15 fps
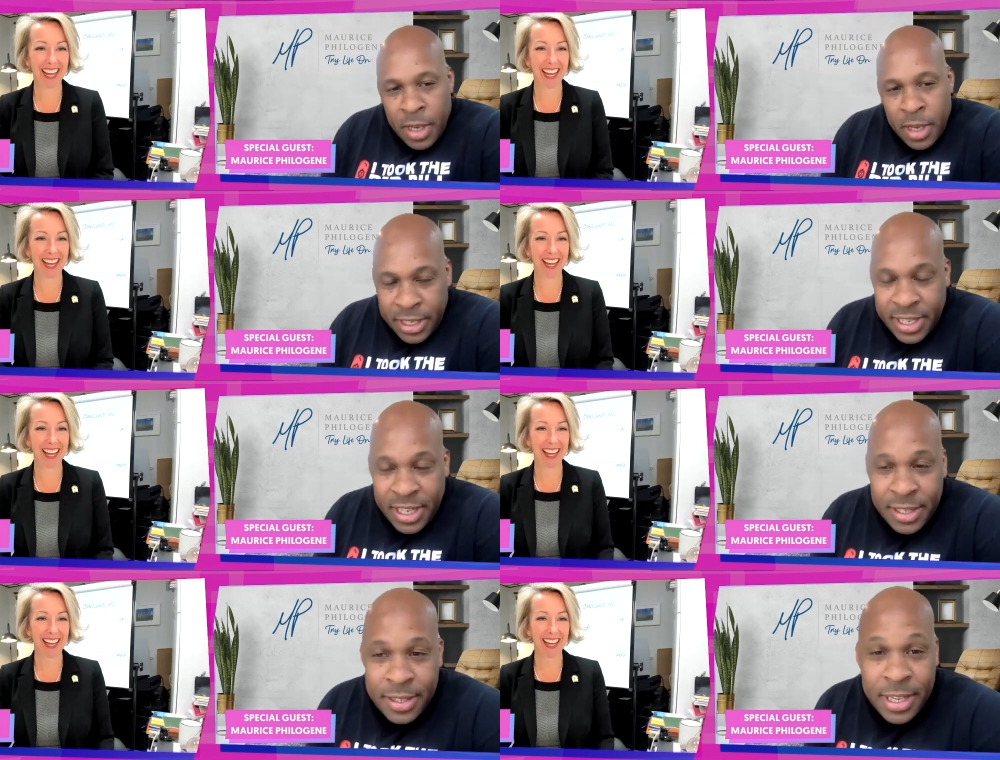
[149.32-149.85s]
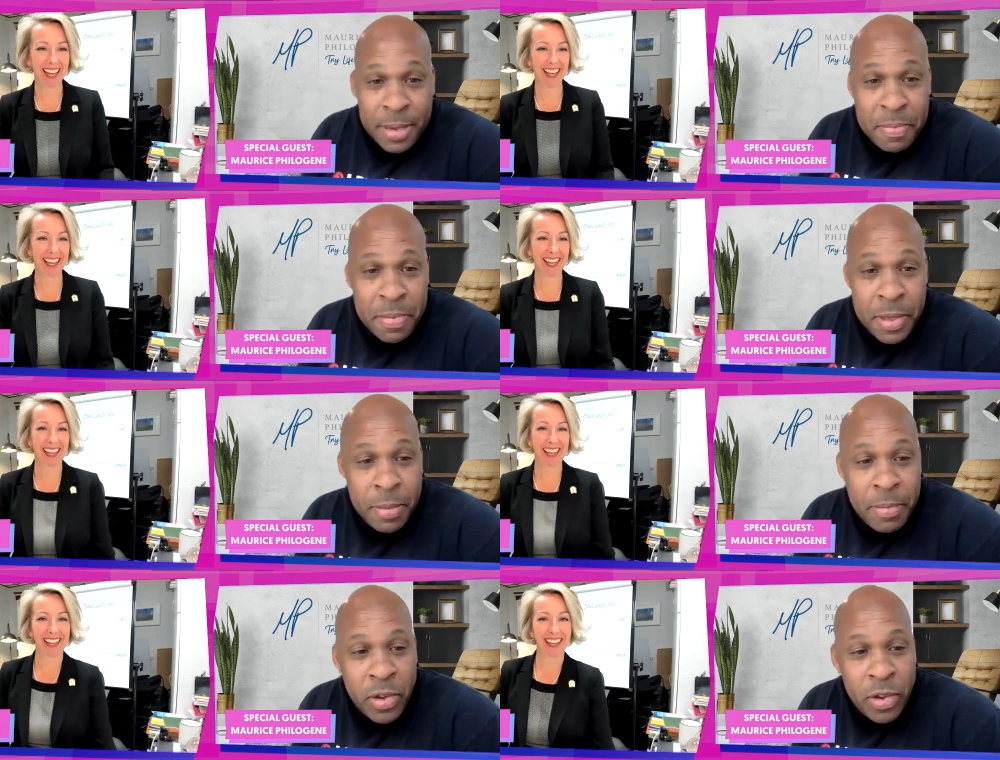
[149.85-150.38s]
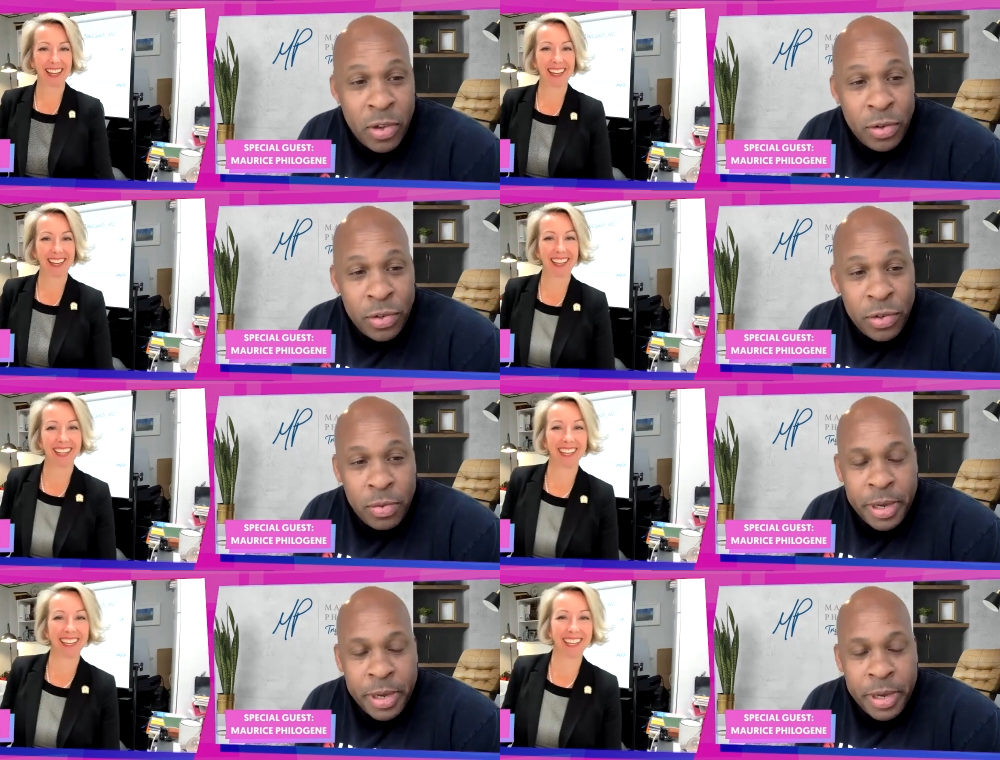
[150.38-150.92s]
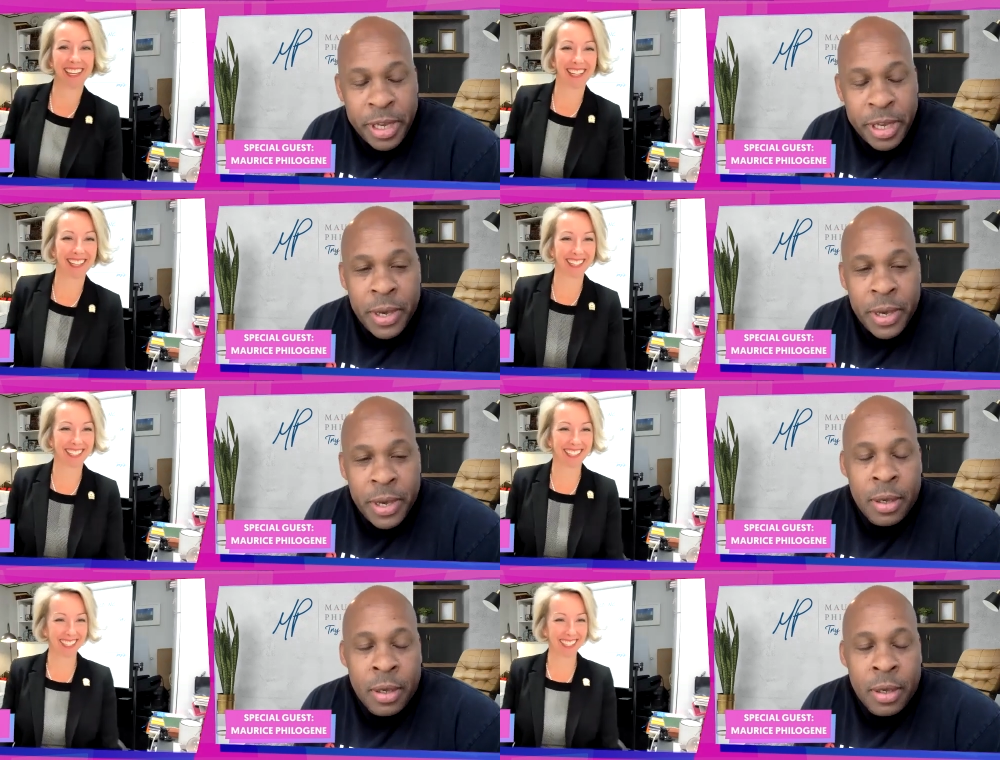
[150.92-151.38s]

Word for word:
Speaker 1: He said the same thing about you too, by the way.